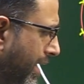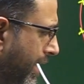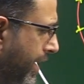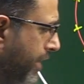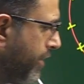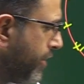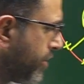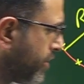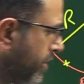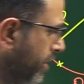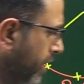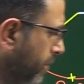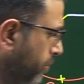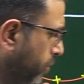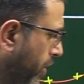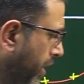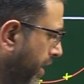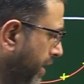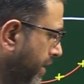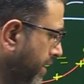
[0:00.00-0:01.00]
additional
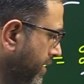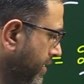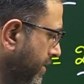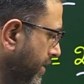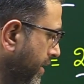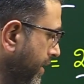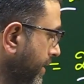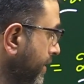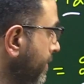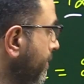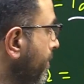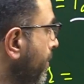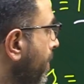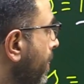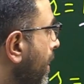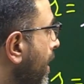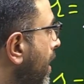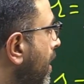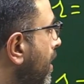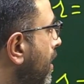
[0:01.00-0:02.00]
point is there
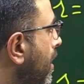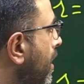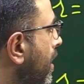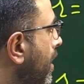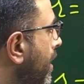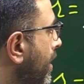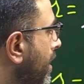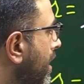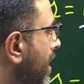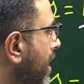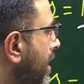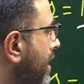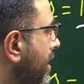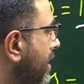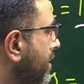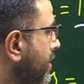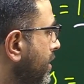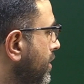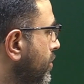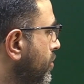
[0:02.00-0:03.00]

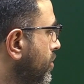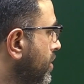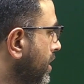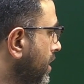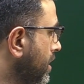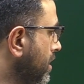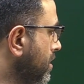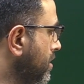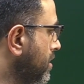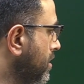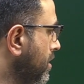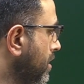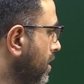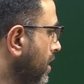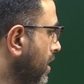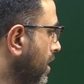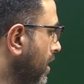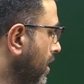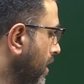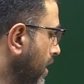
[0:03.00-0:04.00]
regarding these shells.
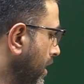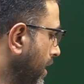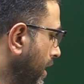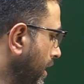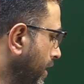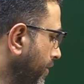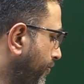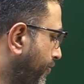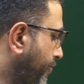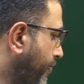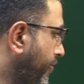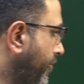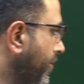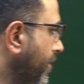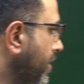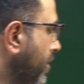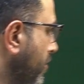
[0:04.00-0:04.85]
If